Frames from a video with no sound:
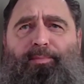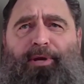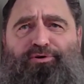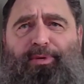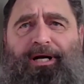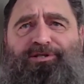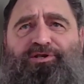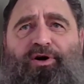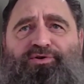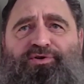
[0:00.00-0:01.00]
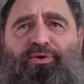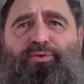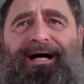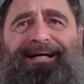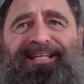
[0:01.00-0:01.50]
Petrobras is
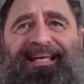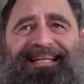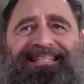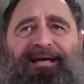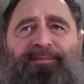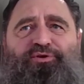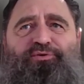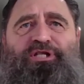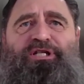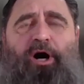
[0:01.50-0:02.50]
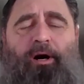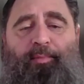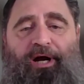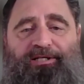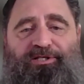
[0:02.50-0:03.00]
also taking steps to
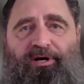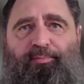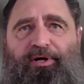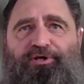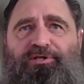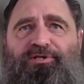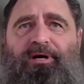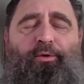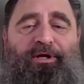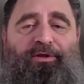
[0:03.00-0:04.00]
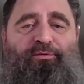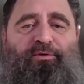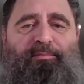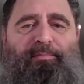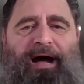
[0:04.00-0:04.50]
decarbonize its operations, owning
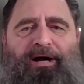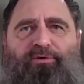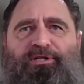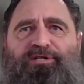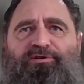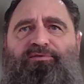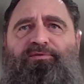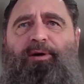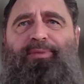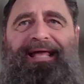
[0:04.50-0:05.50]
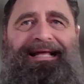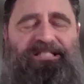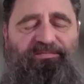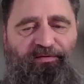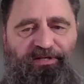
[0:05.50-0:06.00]
3 biodiesel
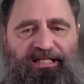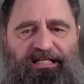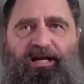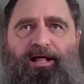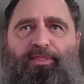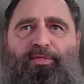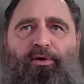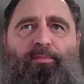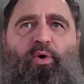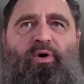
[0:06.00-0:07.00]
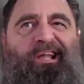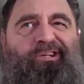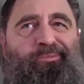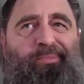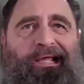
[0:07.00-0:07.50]
plants, 15
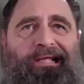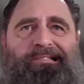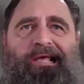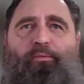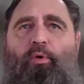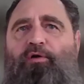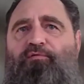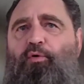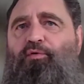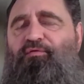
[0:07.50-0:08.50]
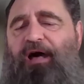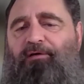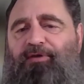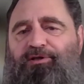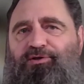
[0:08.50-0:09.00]
thermoelectric plants, and 1
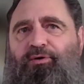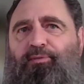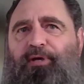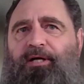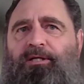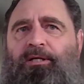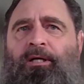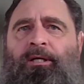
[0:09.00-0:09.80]
photovoltaic solar plant.